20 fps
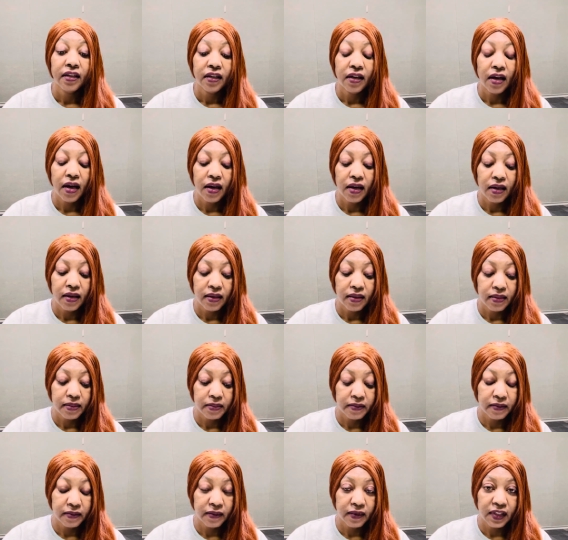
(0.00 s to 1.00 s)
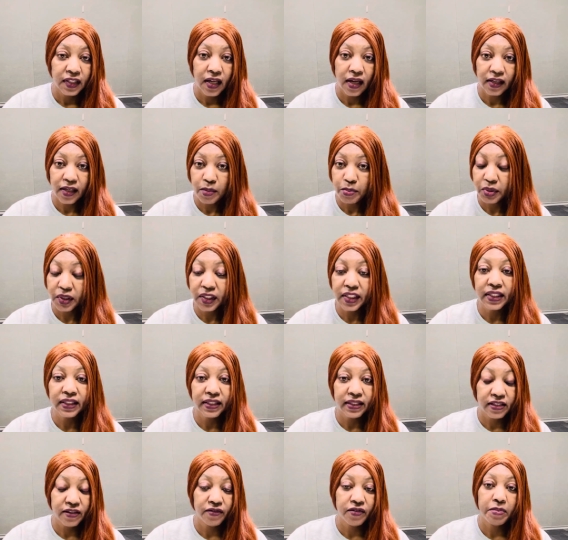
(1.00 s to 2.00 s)
a completely
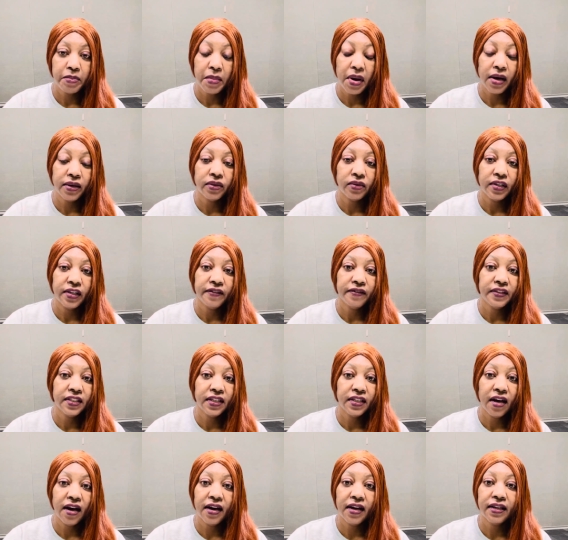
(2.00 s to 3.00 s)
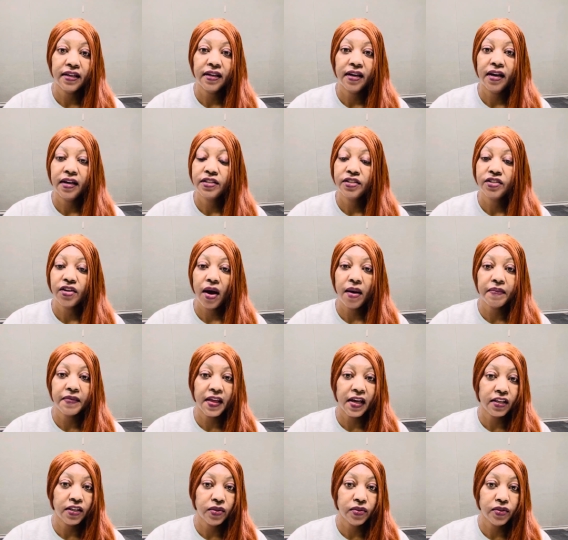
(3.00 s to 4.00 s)
different model, if not a job
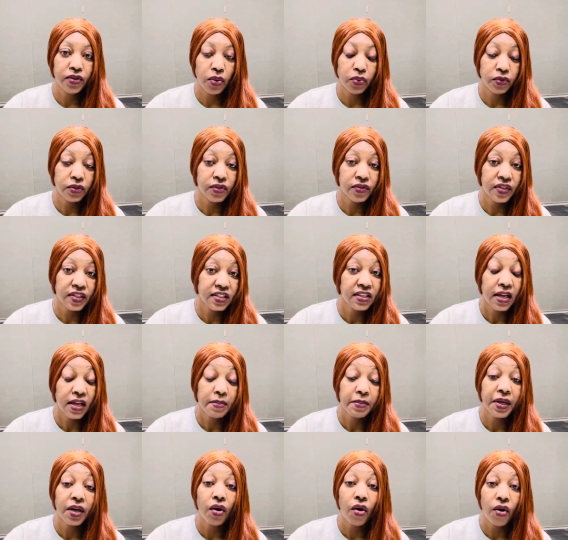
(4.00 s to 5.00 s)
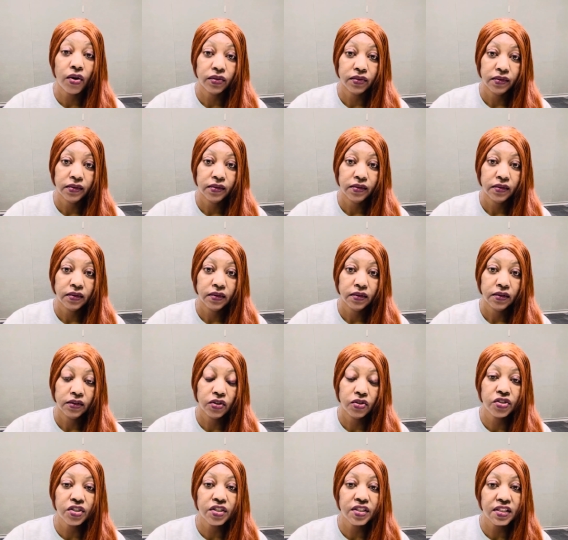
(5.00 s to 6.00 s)
that you don't do the same at all.
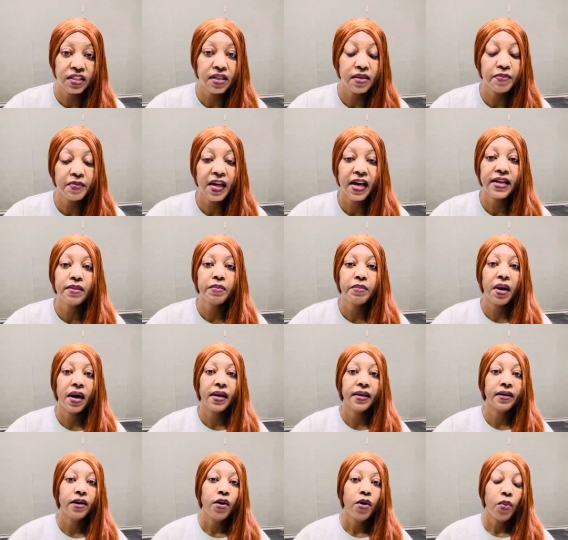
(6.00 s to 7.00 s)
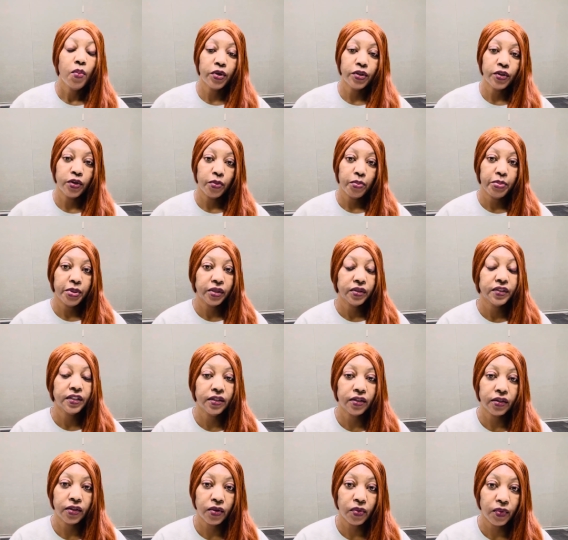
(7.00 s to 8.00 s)
So just keep that in mind when you're building
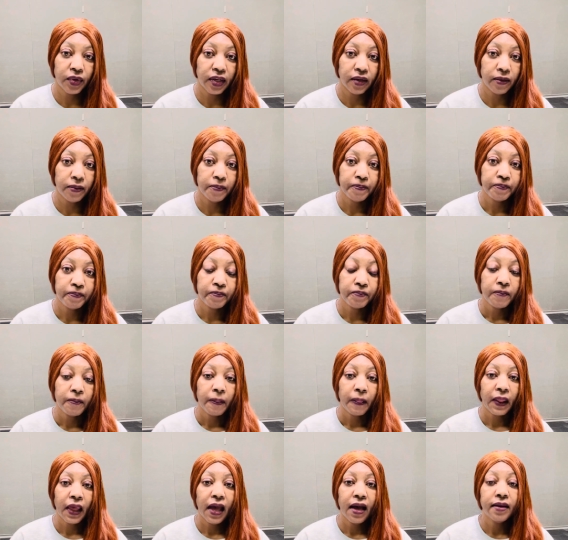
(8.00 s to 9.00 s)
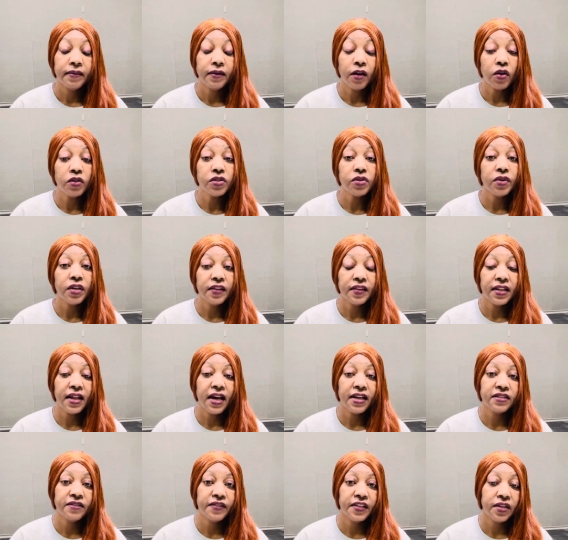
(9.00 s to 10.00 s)
a career. And also in the
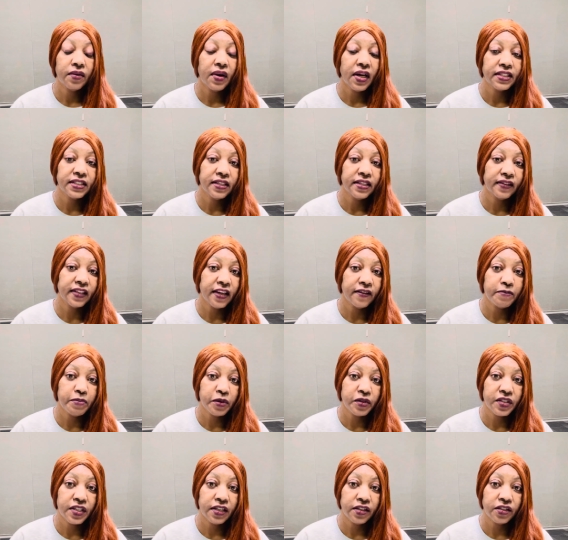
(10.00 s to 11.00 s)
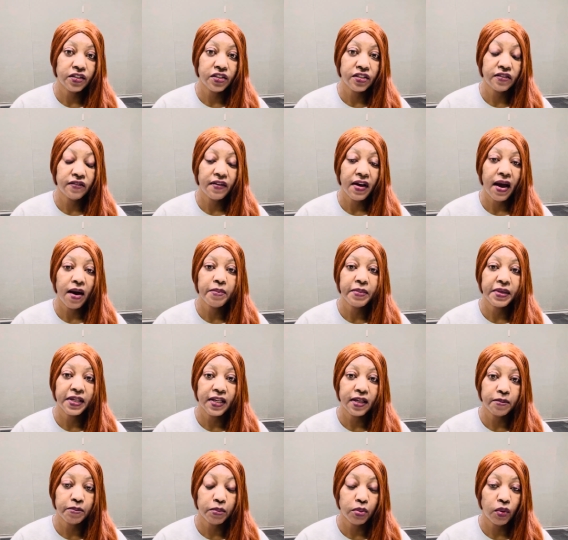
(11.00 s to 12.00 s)
last video, I did give percentages of how many
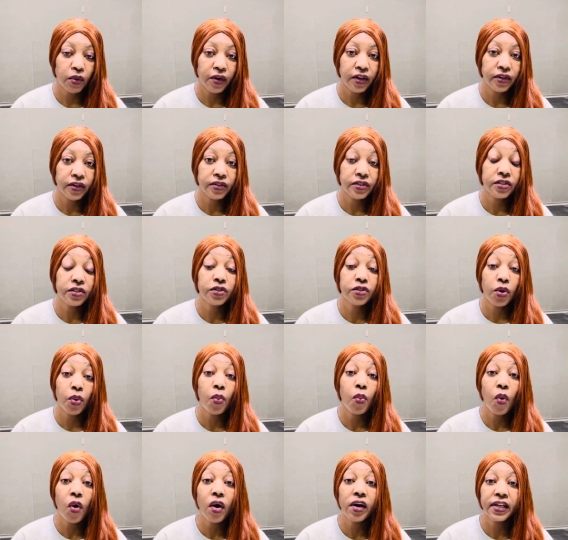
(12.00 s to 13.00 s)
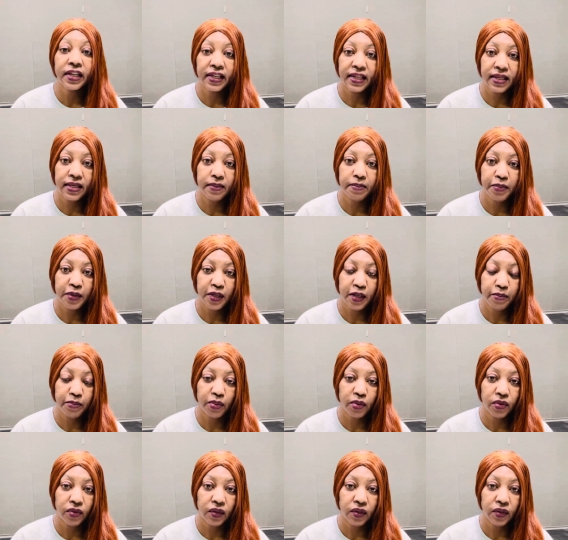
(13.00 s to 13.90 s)
employers don't want to keep people